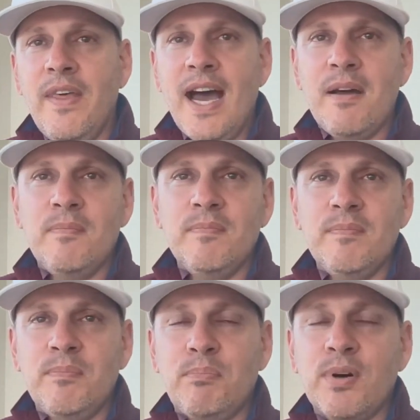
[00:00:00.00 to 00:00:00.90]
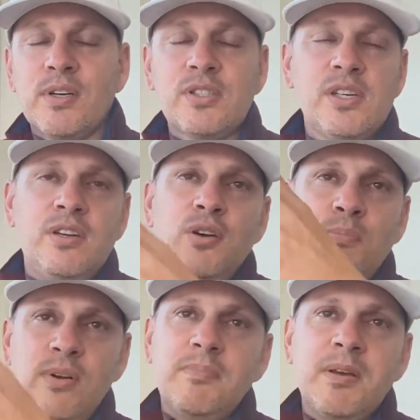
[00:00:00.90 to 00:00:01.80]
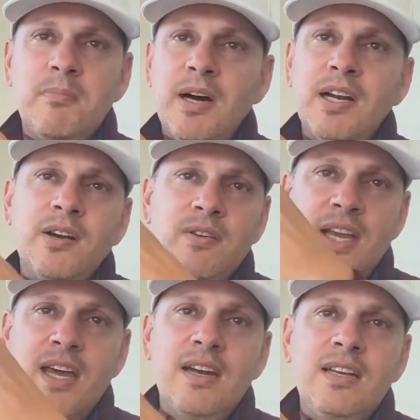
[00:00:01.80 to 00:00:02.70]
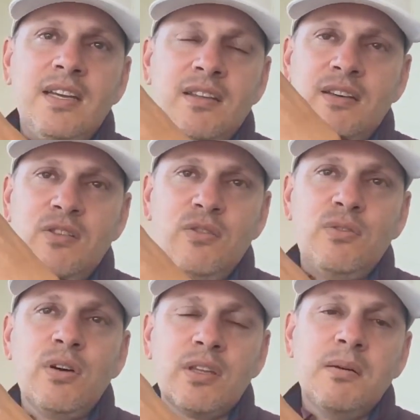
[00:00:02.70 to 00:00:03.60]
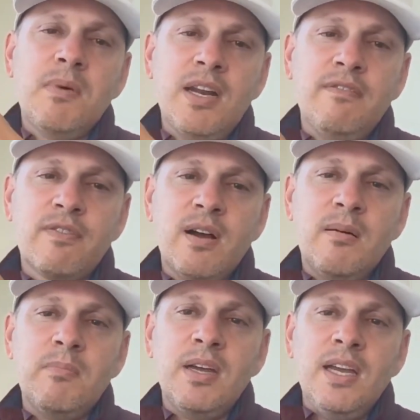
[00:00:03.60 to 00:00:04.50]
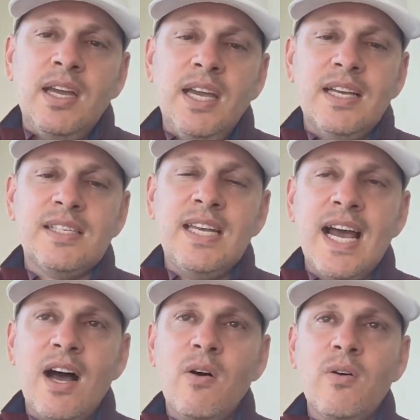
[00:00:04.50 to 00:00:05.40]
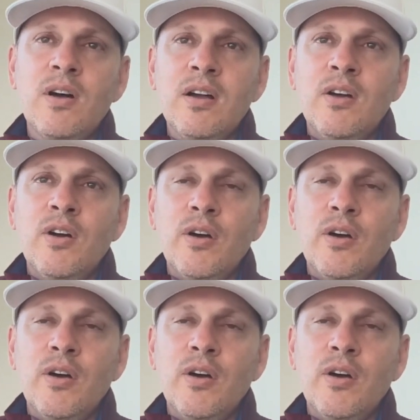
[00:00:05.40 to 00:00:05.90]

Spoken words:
that person who put up the money or the entity that you took the money from is now